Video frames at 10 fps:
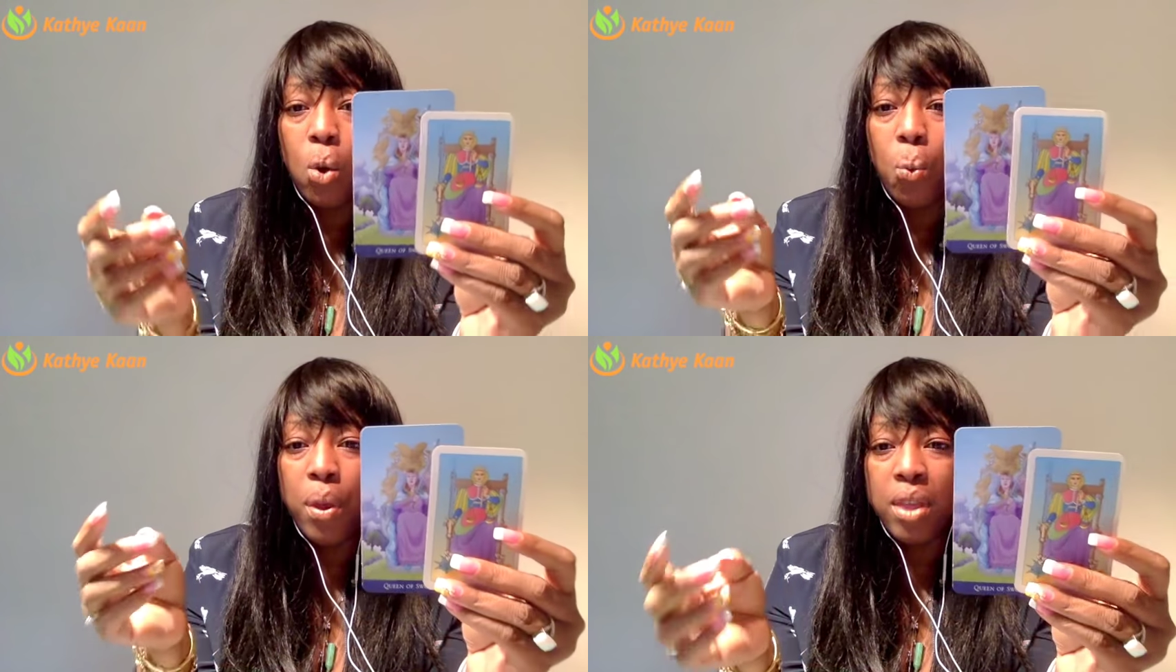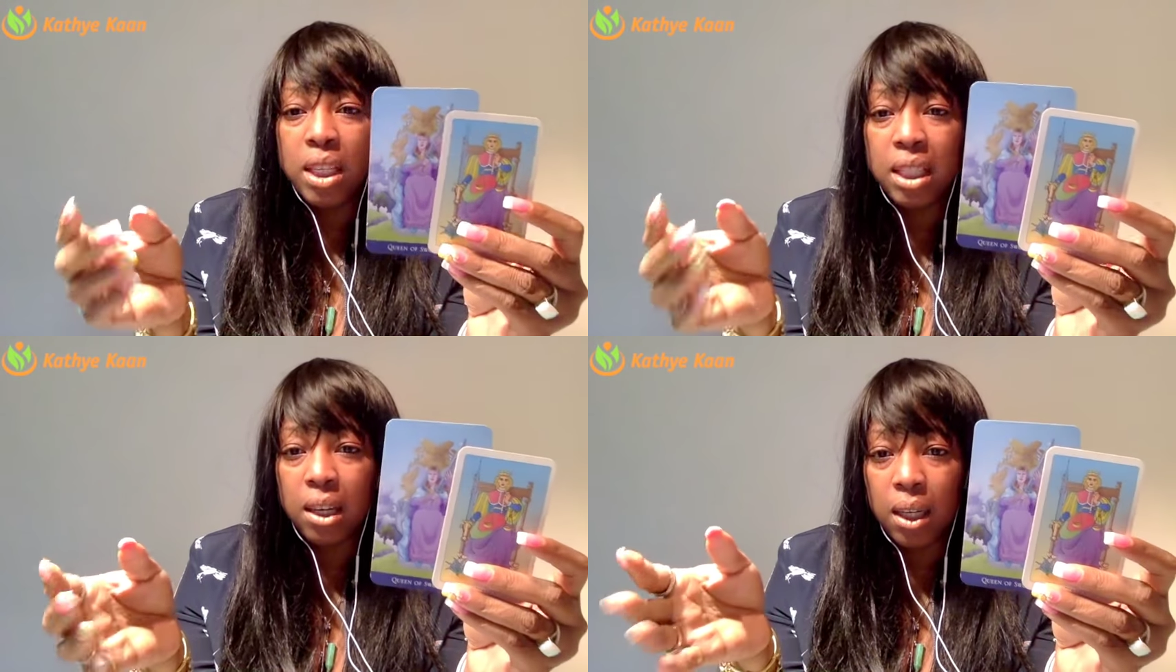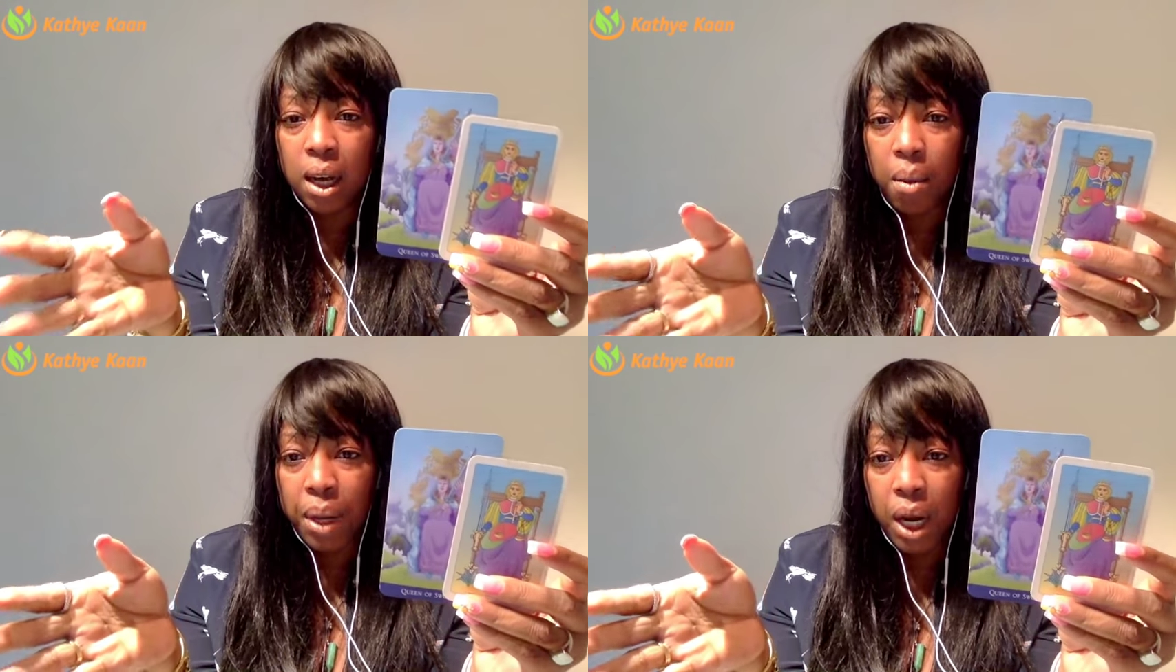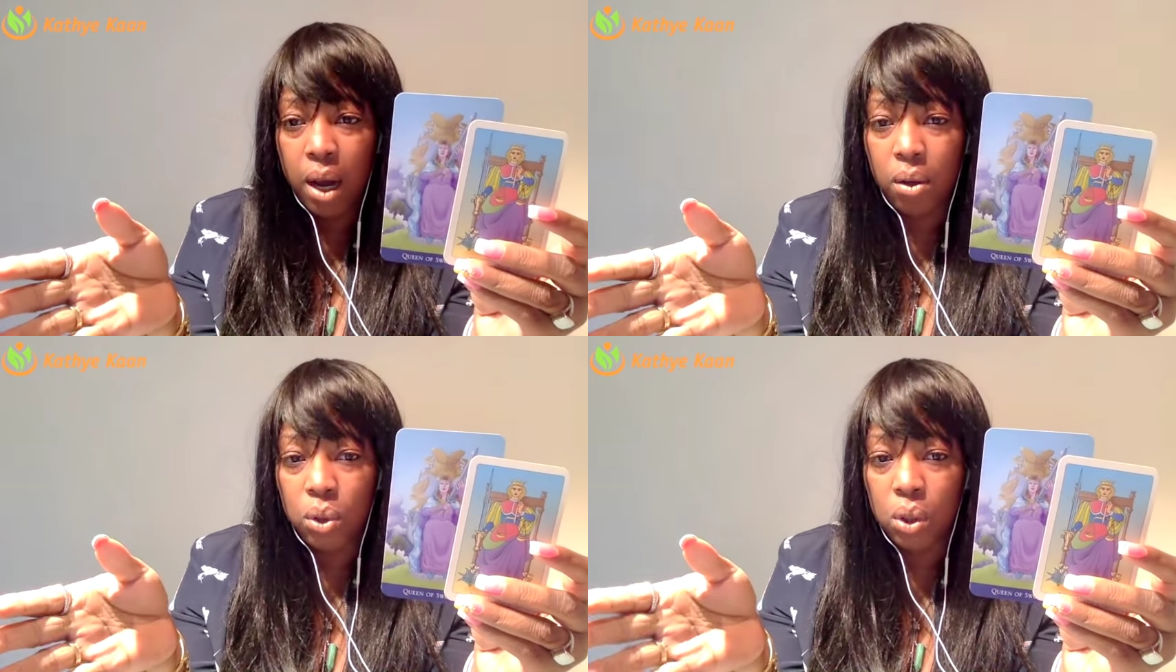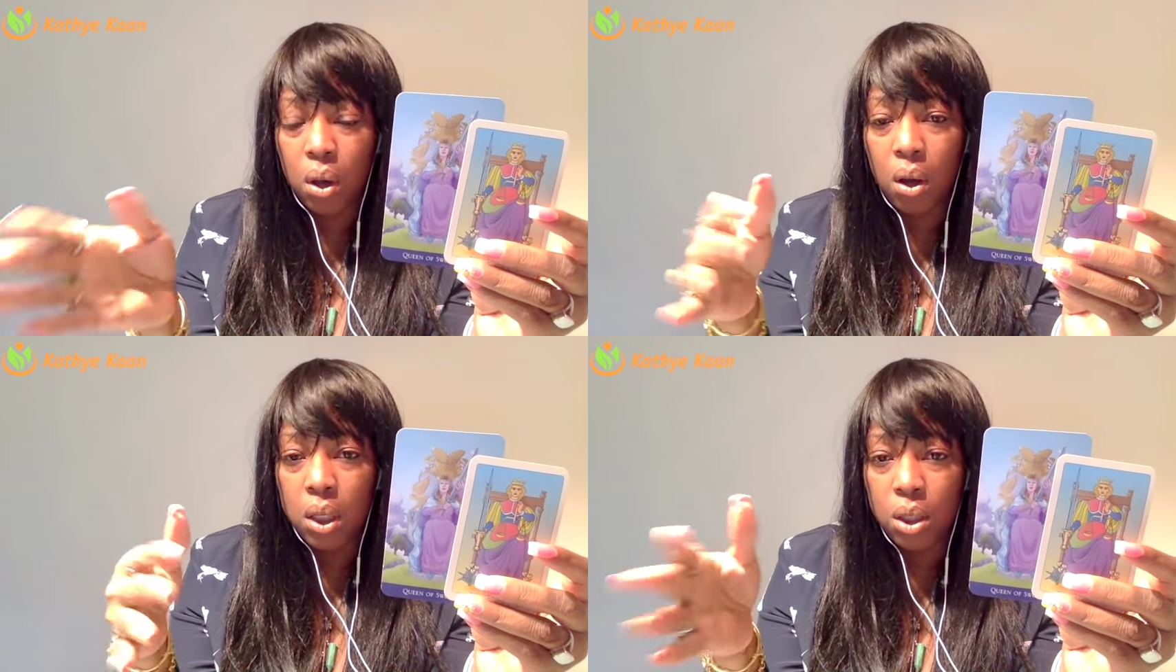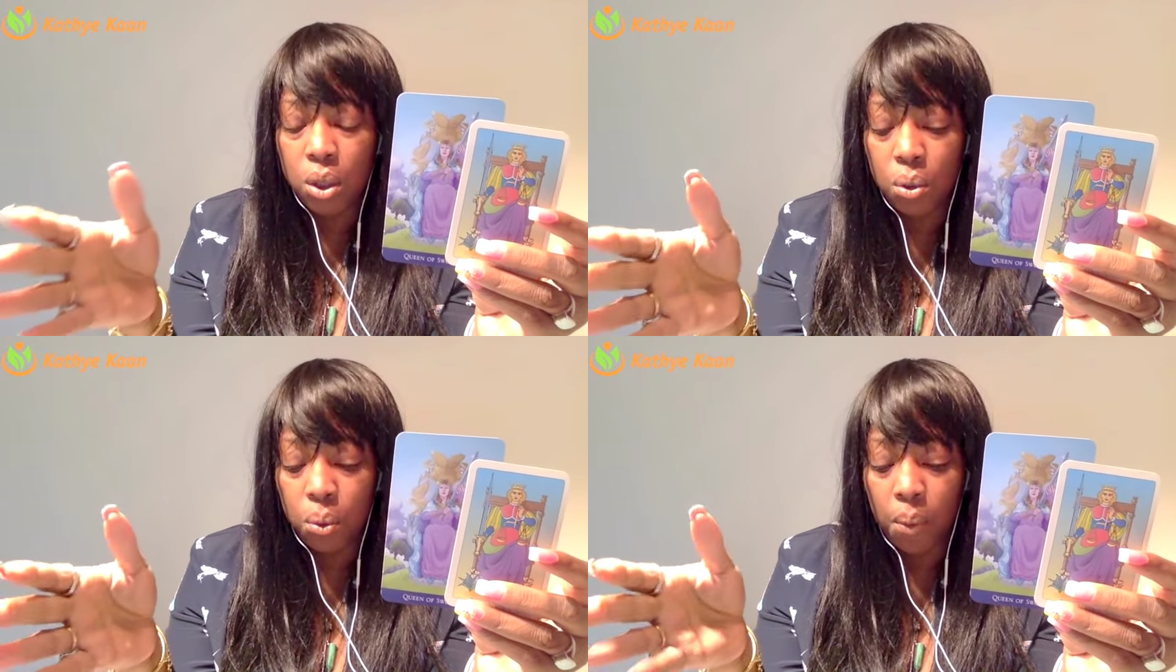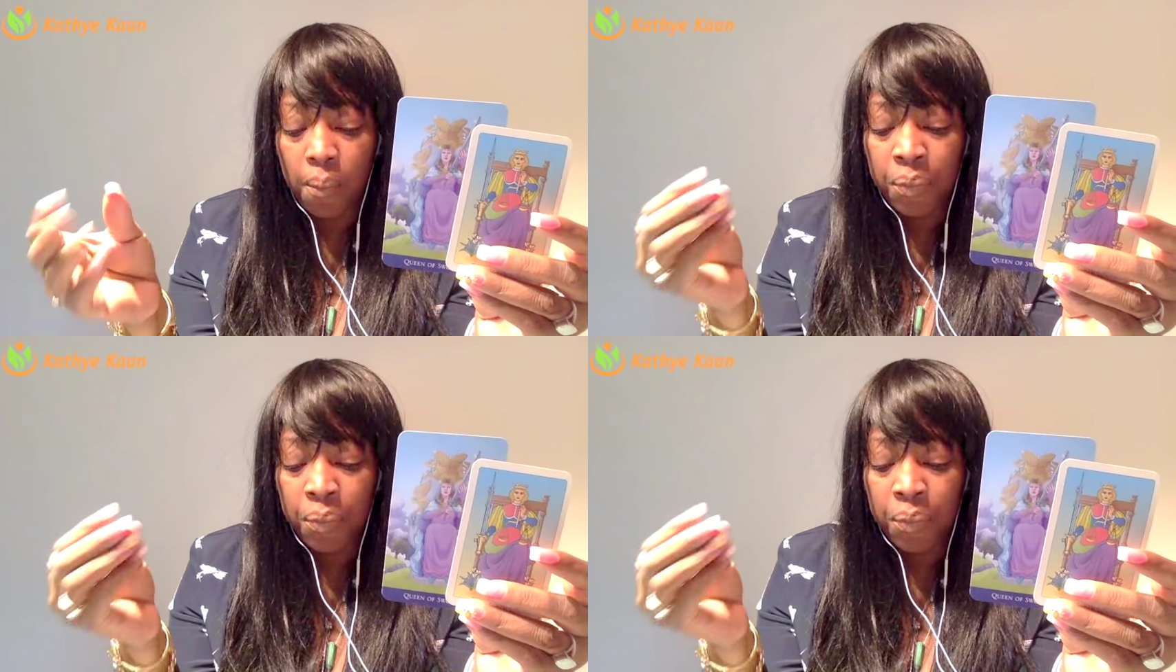with the sun coming out on you.